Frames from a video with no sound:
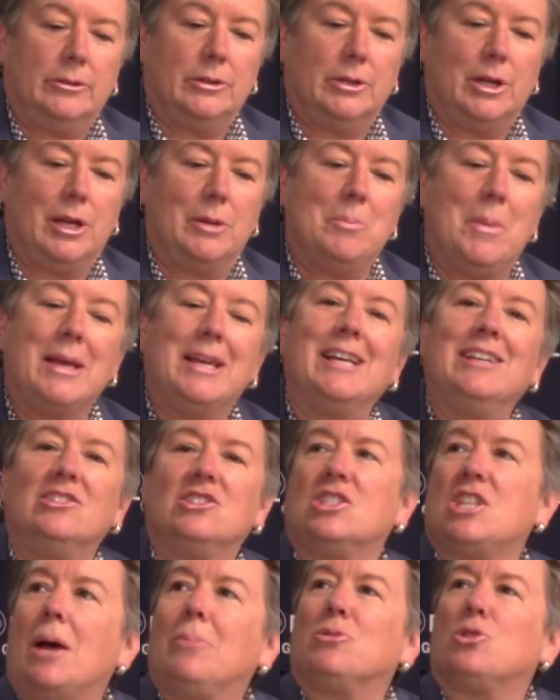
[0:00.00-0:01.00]
making
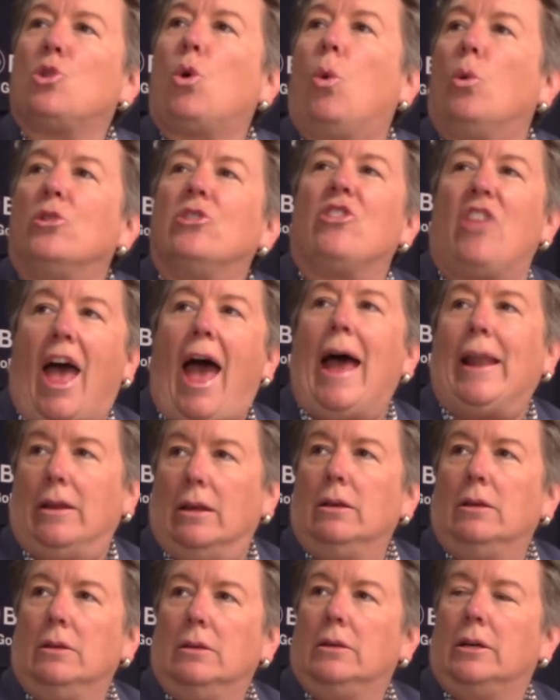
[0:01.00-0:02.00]
steps towards that,
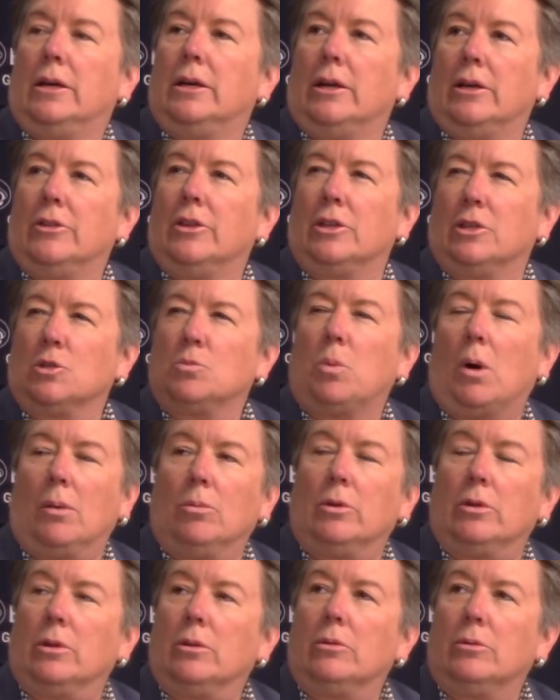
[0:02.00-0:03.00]
I think, is
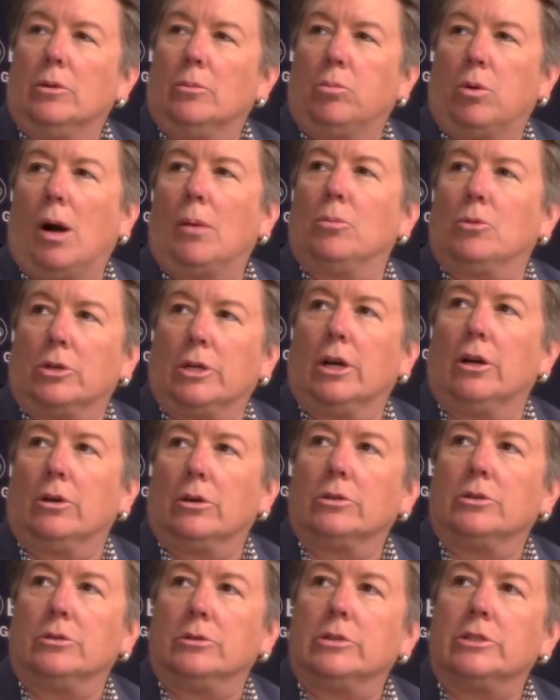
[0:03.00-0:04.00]
probably the proper
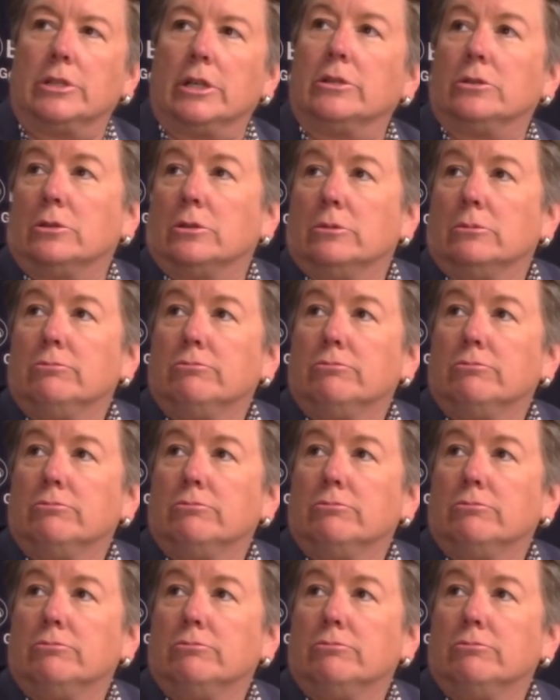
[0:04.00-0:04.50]
characterization.